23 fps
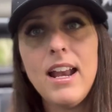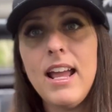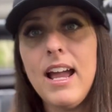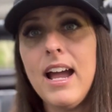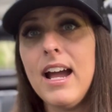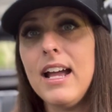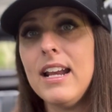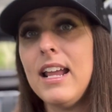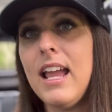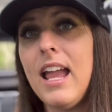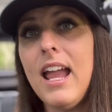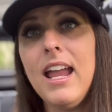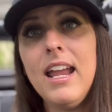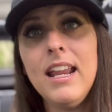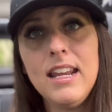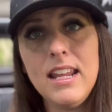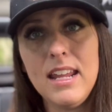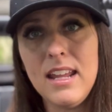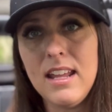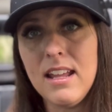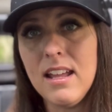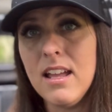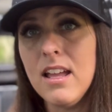had
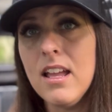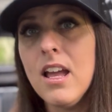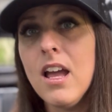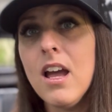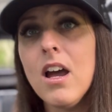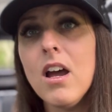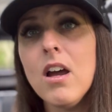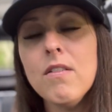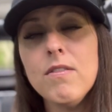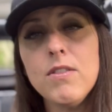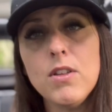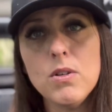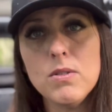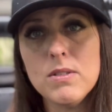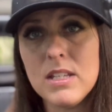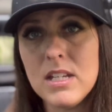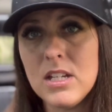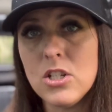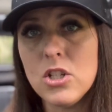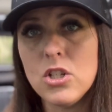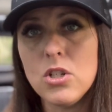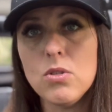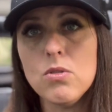any of those
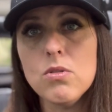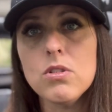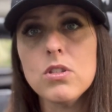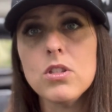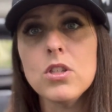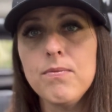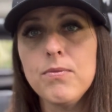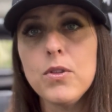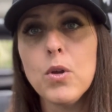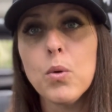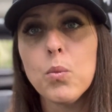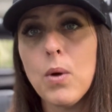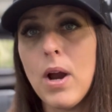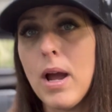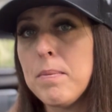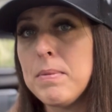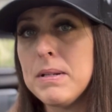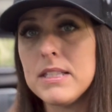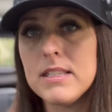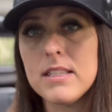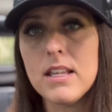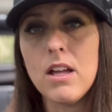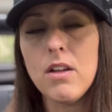issues. The wrap
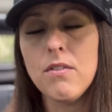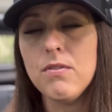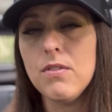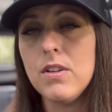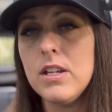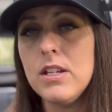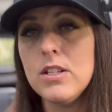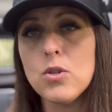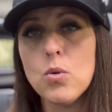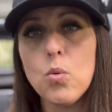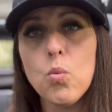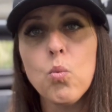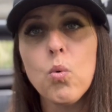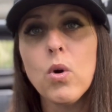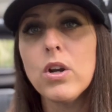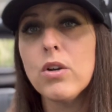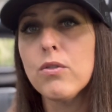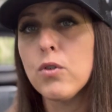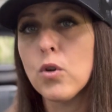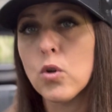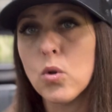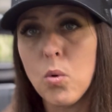itself is wonderful